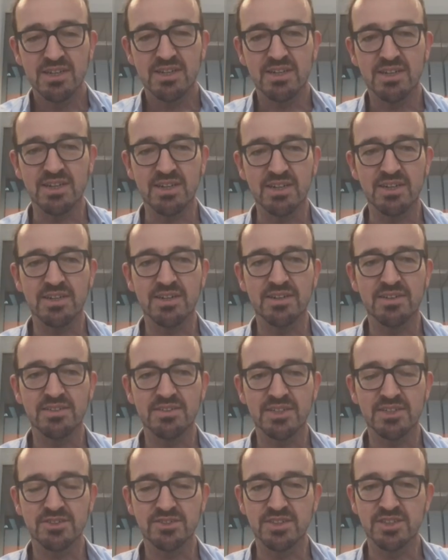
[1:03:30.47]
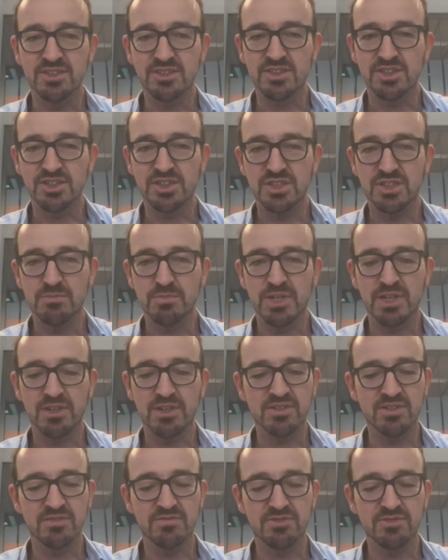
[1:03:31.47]
There's a discussion
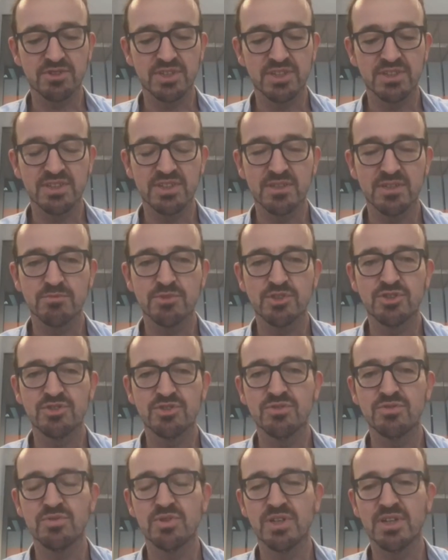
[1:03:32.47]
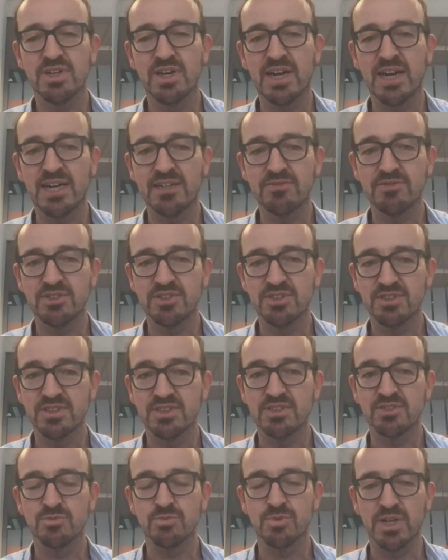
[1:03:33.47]
about converting them to hydrogen
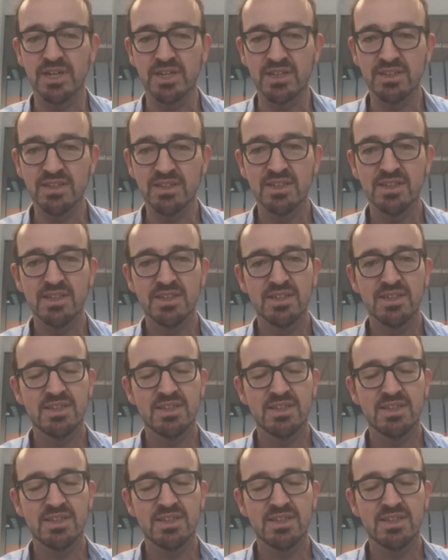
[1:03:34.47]
as well.